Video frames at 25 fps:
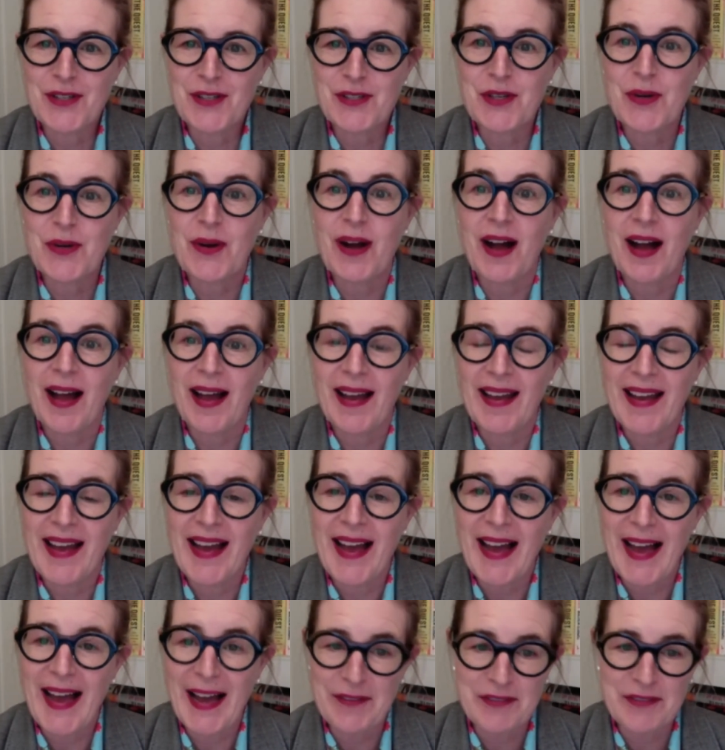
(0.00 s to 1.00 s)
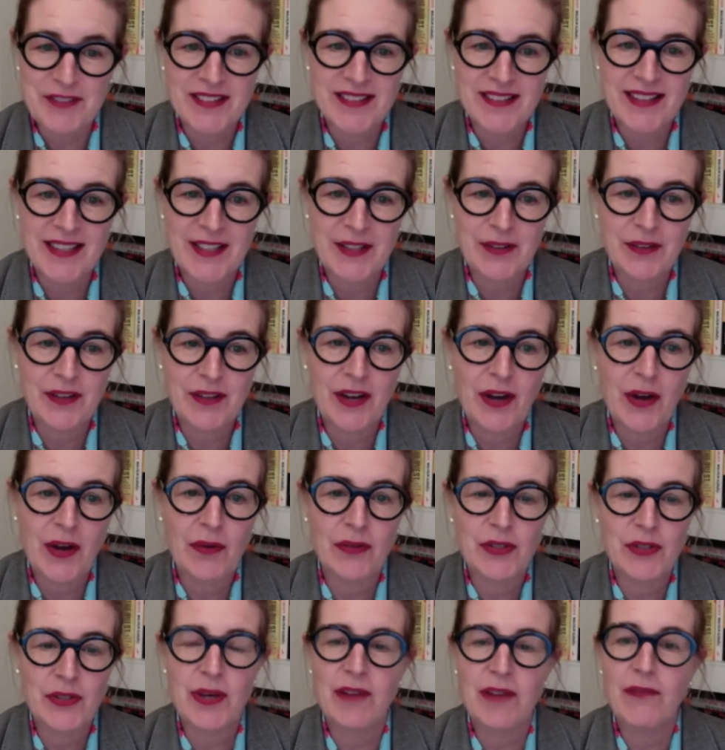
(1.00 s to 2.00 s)
So I have to let you go.
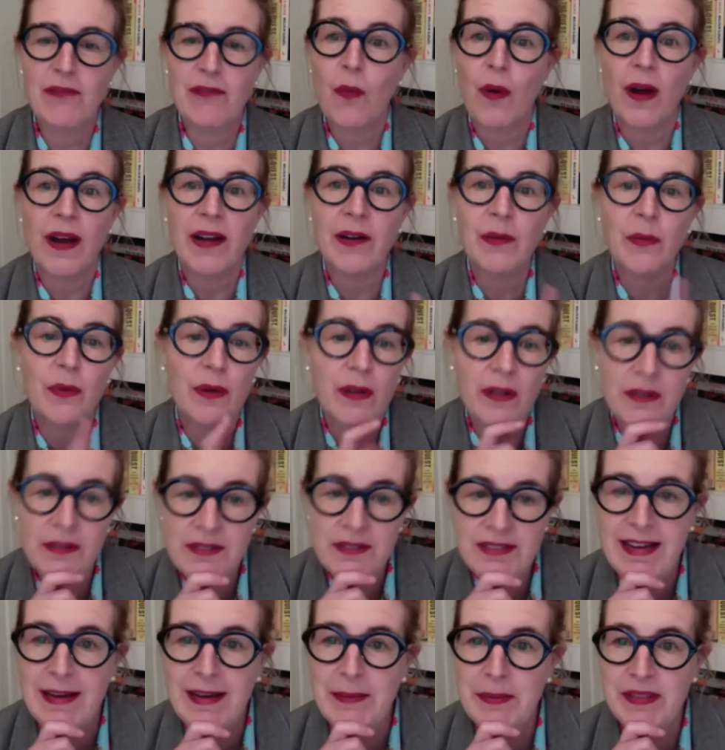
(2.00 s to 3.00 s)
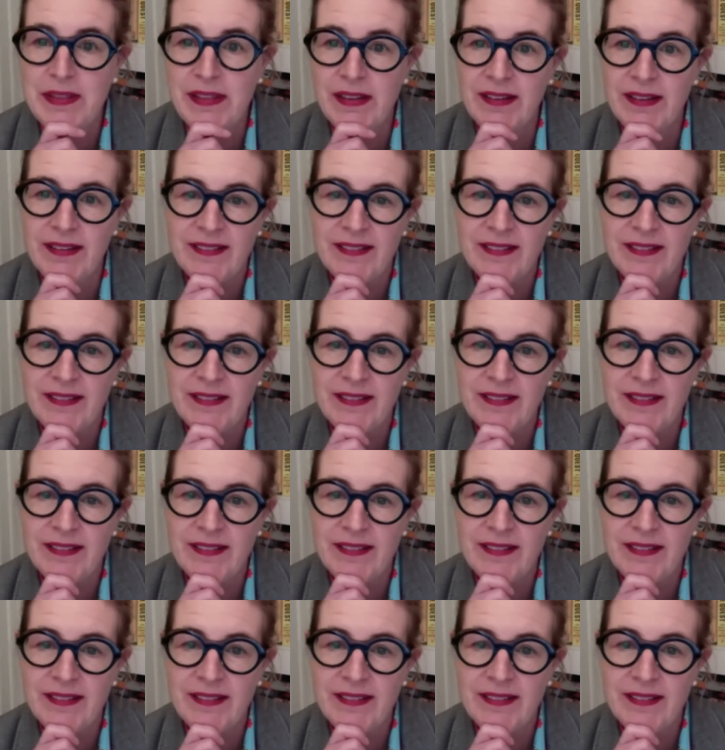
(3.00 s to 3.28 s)
Do you have 1 word, Tabatha?